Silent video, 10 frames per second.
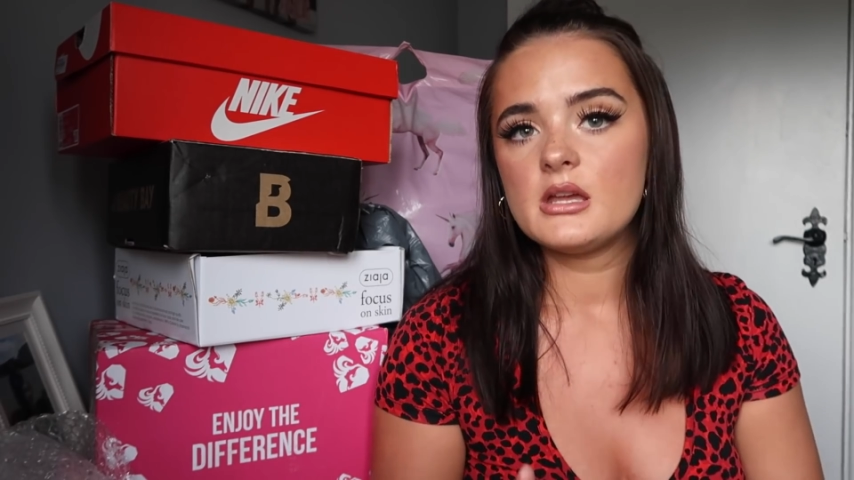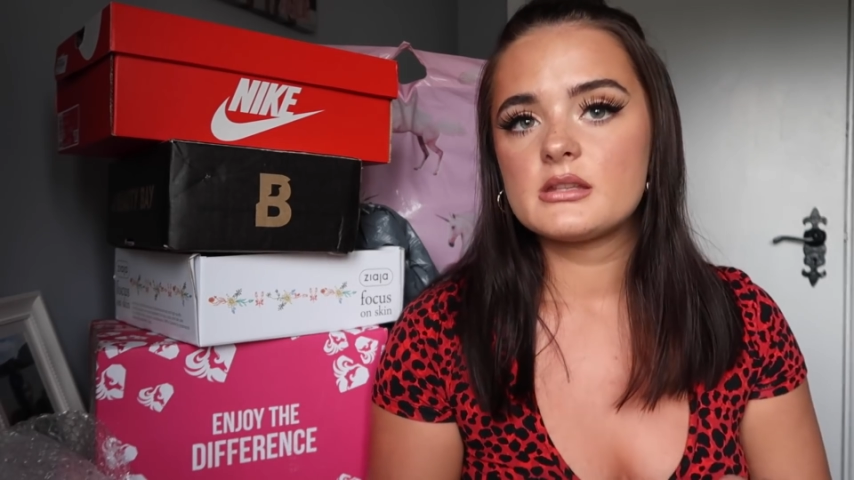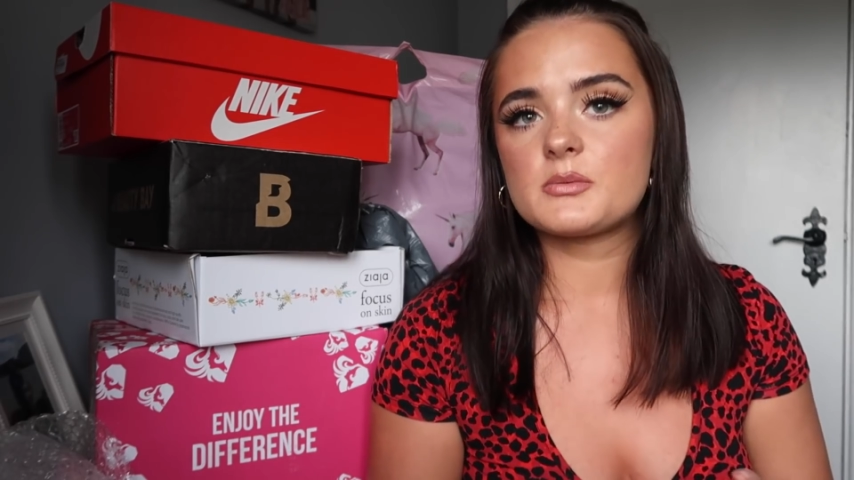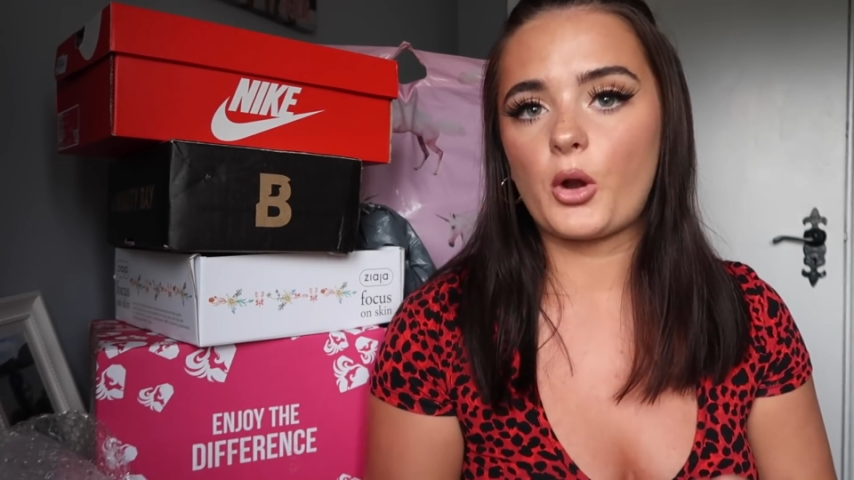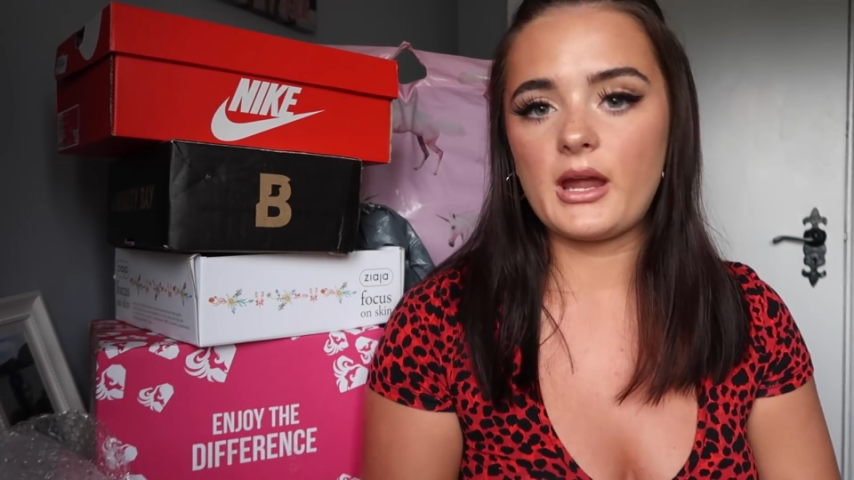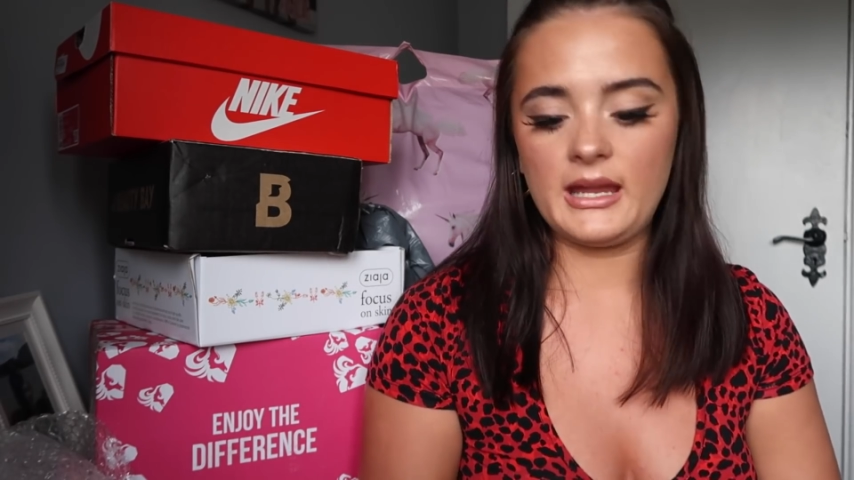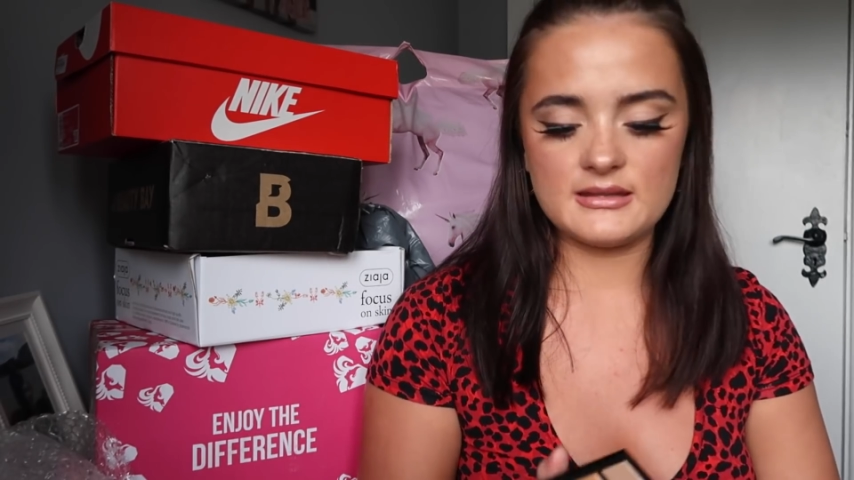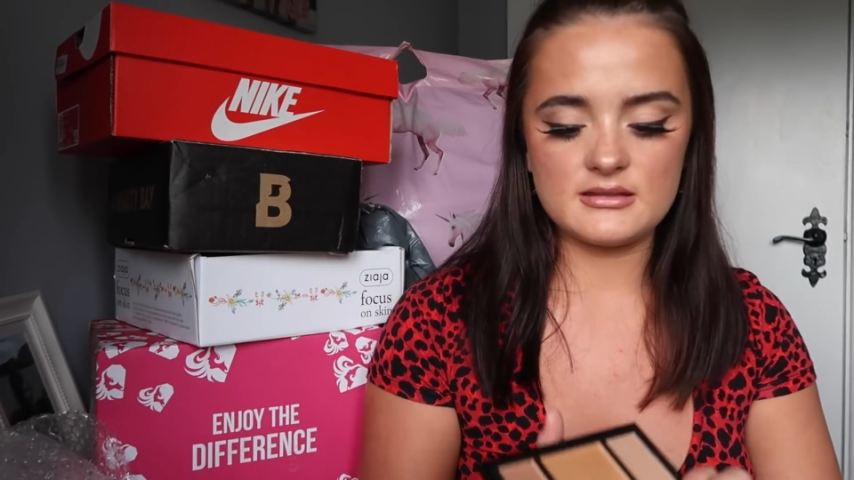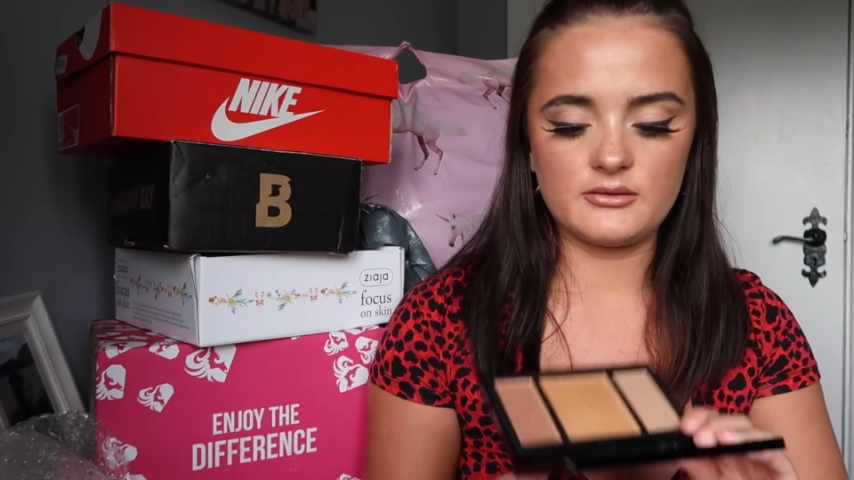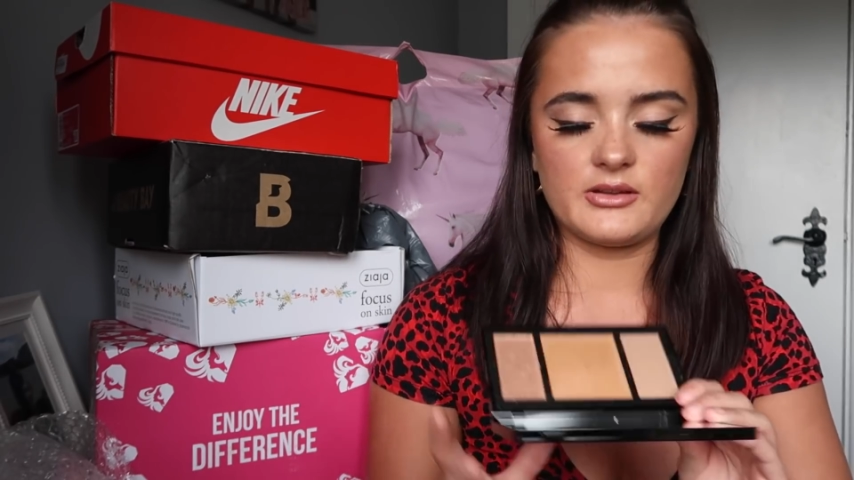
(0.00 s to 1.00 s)
sprays
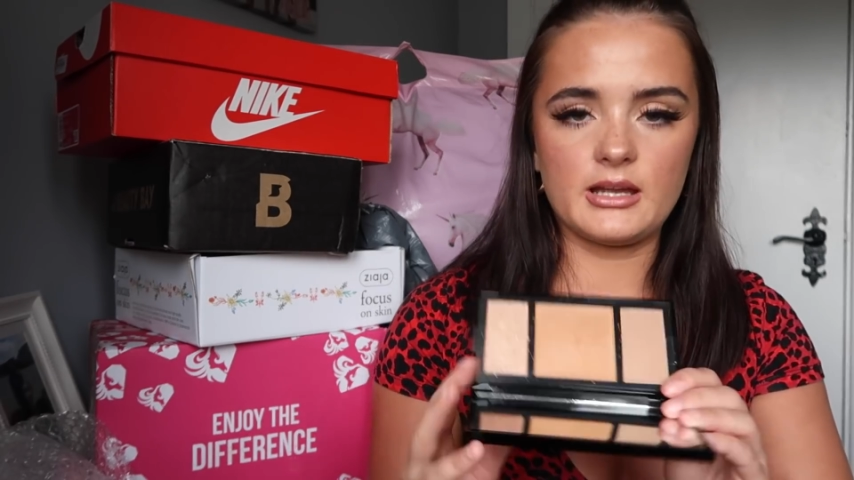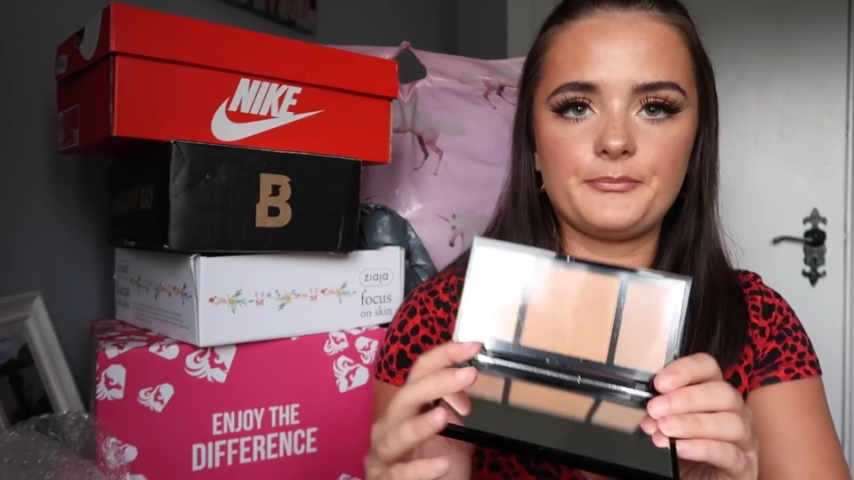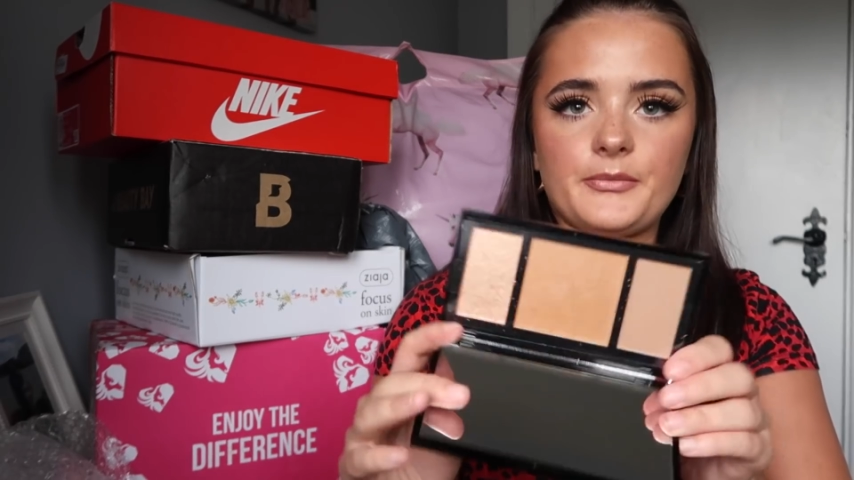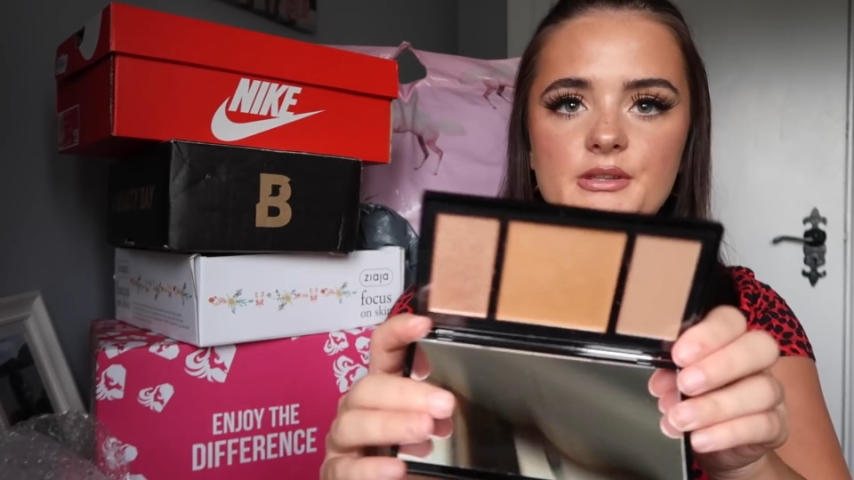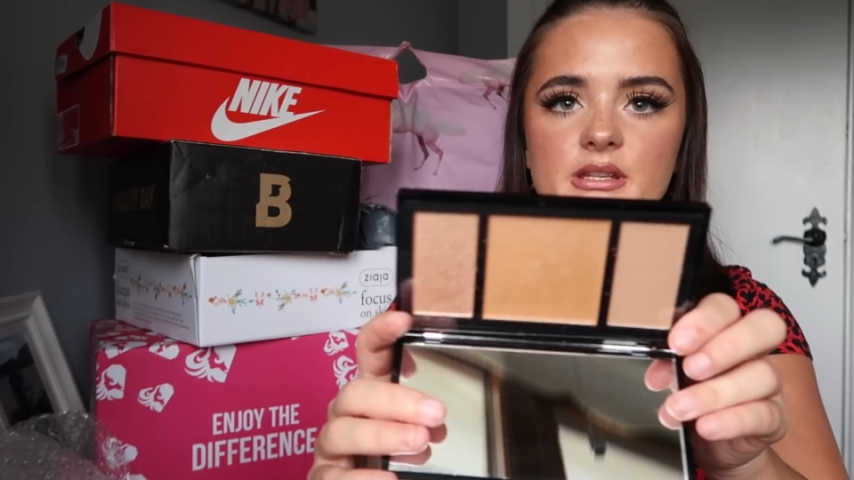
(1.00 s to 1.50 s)
and stuff like that.